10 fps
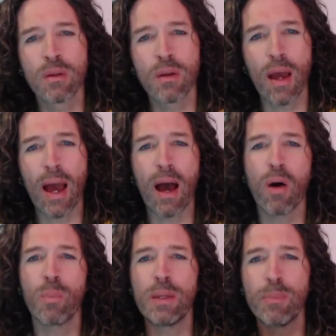
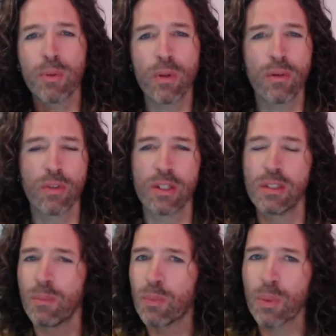how people have
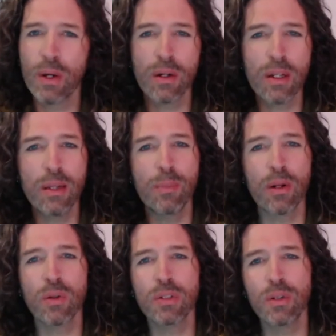contemporarily, but
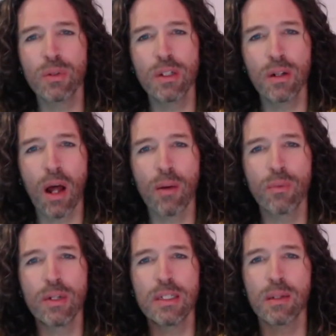also in the not
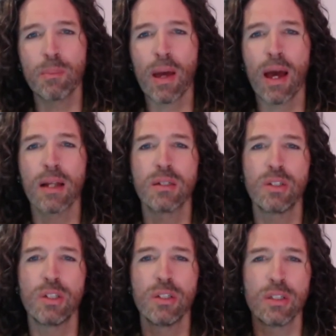recent
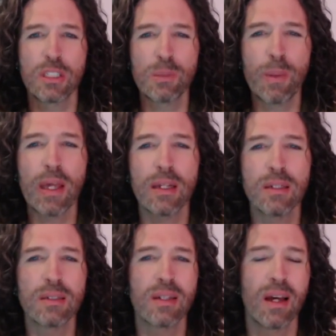past,
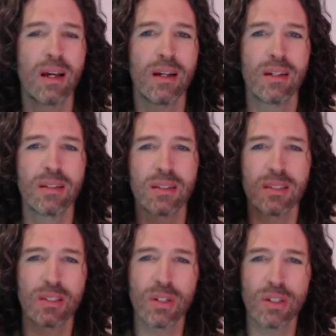spent uh,
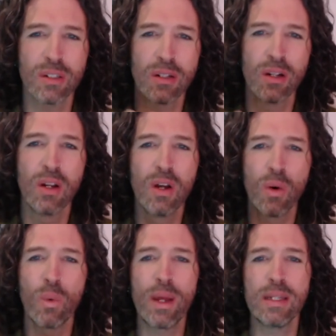certain
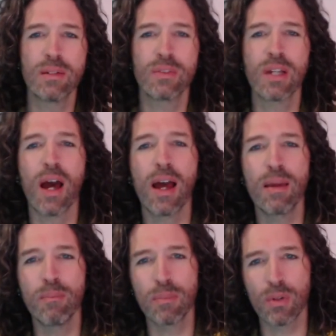ways of
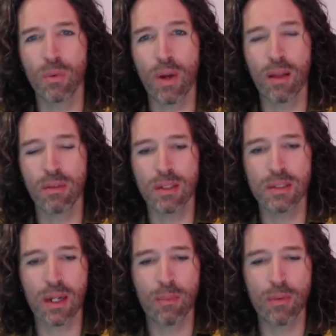times around this
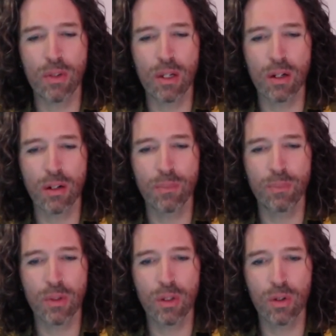time of year,
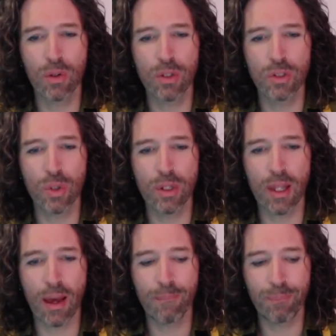you'll enjoy that.